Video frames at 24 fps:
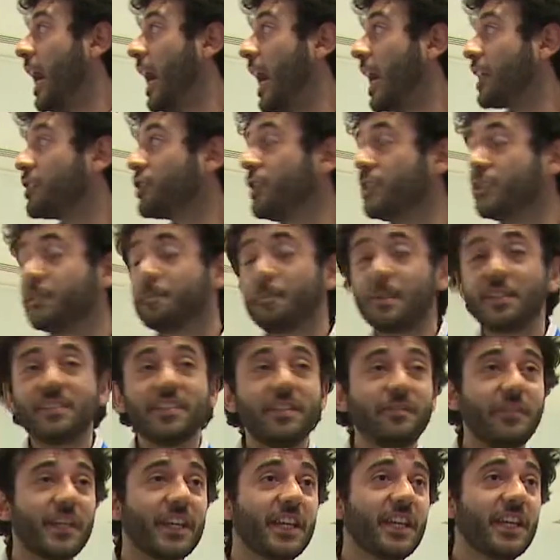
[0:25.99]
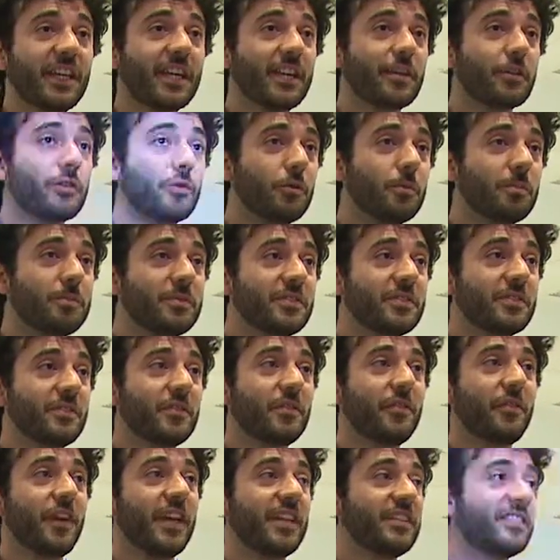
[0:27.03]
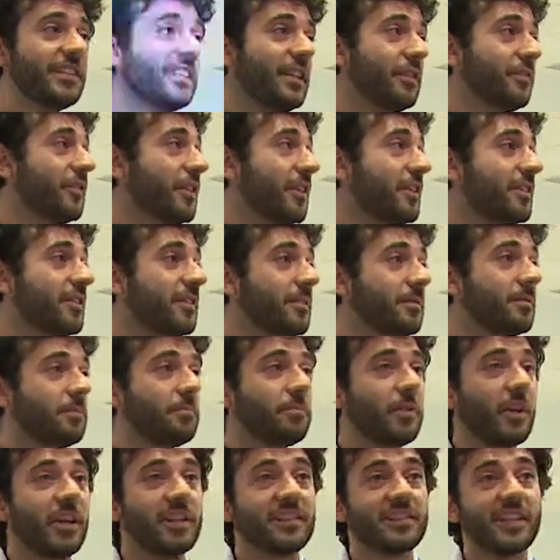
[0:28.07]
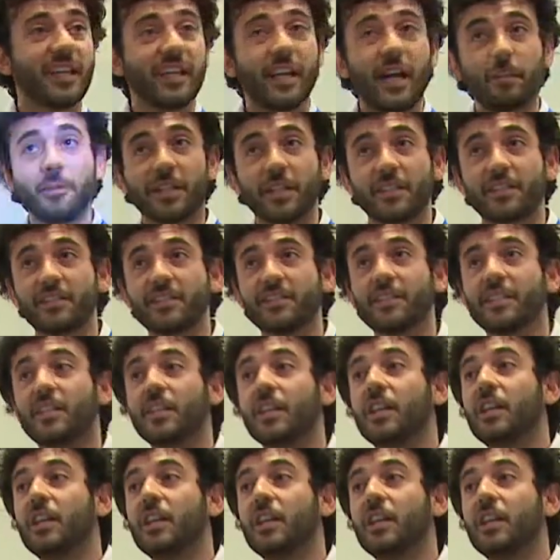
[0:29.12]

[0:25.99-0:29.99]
actually specific income groups face different price dynamics.